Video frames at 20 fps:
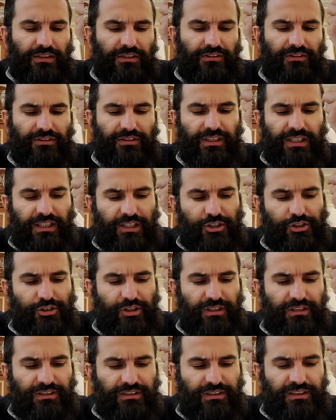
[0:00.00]
So then he
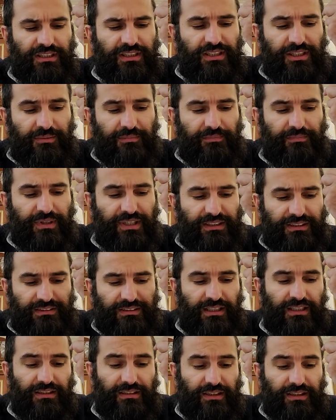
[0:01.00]
trusts in him based
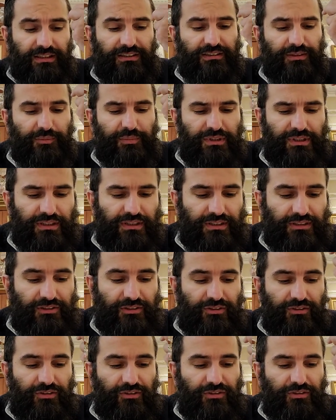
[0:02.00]
on his
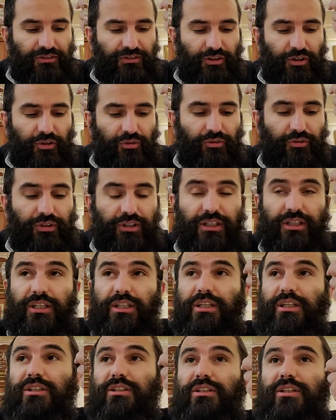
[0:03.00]
abilities. So
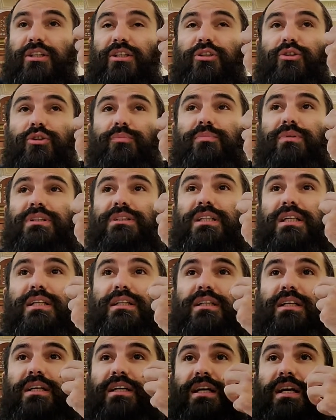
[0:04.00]
it could be
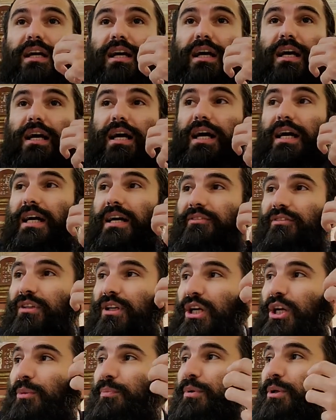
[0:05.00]
that I have a
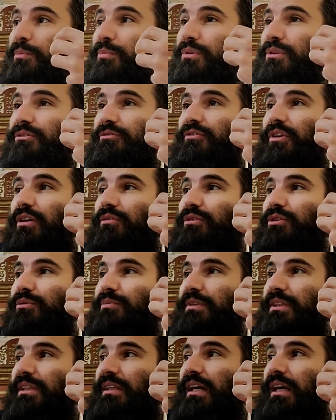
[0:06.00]
lot of people involved with
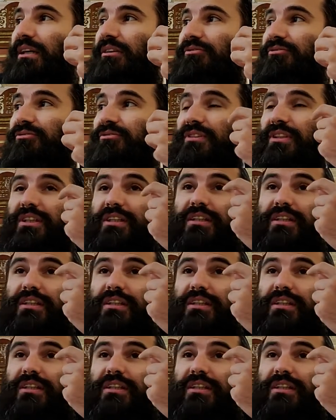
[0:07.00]
me in life.